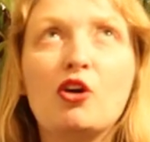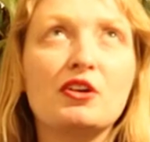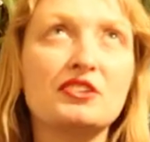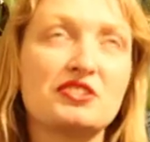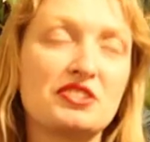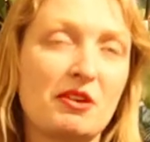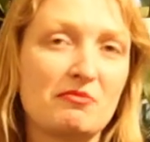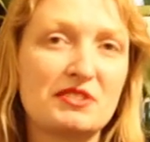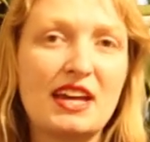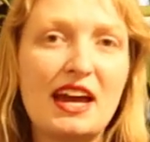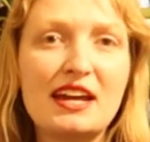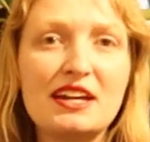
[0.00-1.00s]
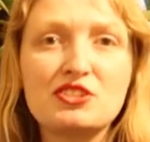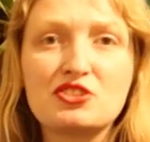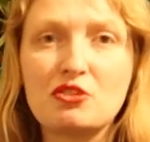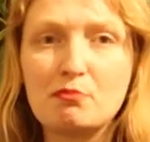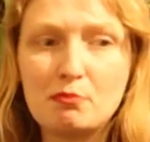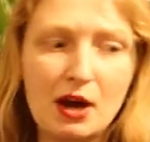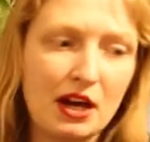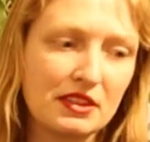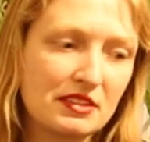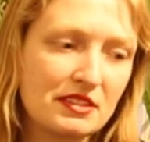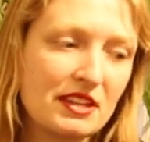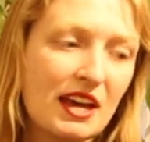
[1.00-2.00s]
or in some days or
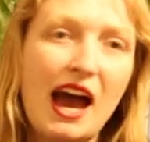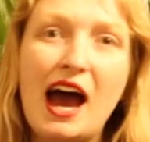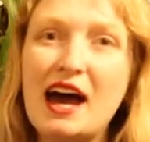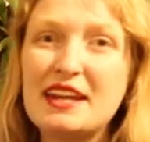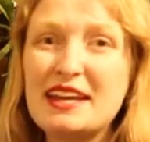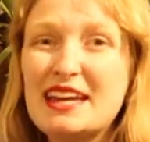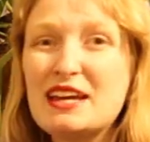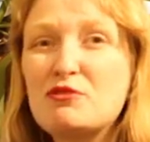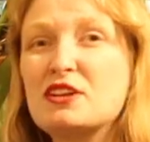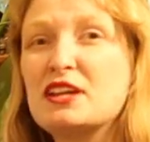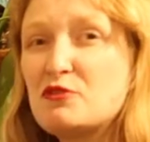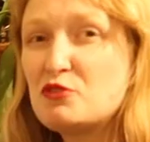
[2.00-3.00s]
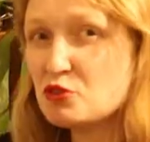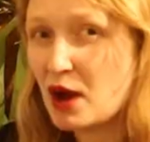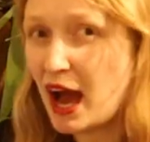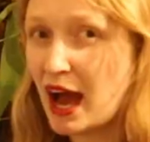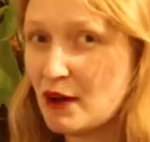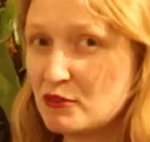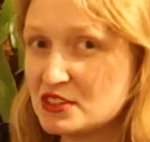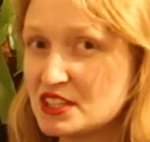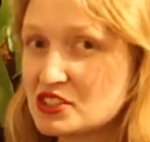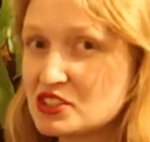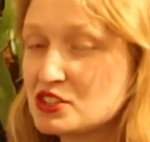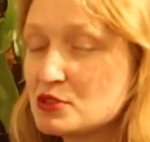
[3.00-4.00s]
months. And even if you have a
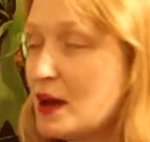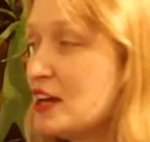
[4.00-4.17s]
discus